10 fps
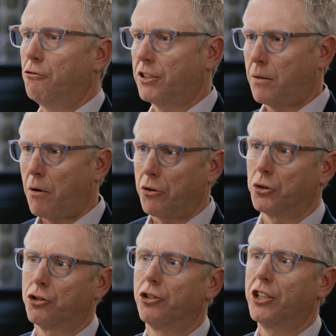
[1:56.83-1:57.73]
for some of
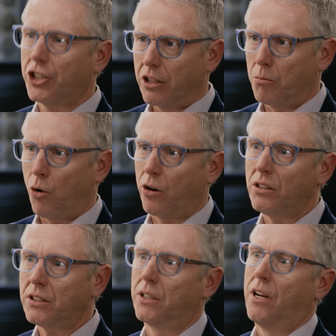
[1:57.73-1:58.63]
those traditional
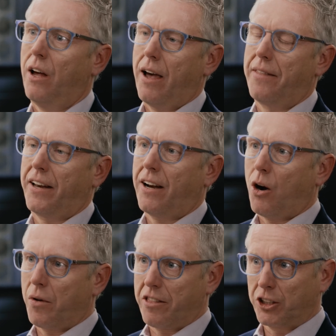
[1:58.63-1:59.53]
models. And then now
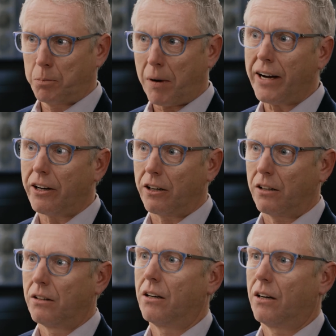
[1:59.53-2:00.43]
with the Spyre
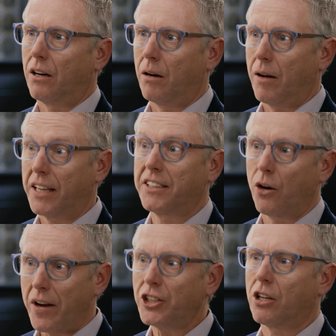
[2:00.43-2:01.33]
uh,
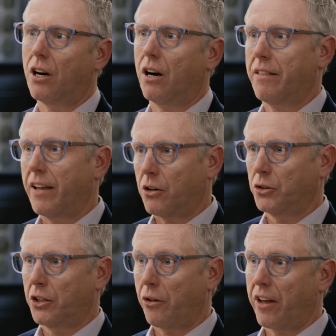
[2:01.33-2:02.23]
acceleration card that
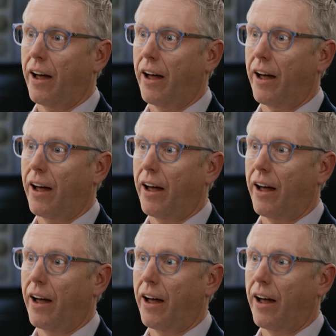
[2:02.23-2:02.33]
goes into the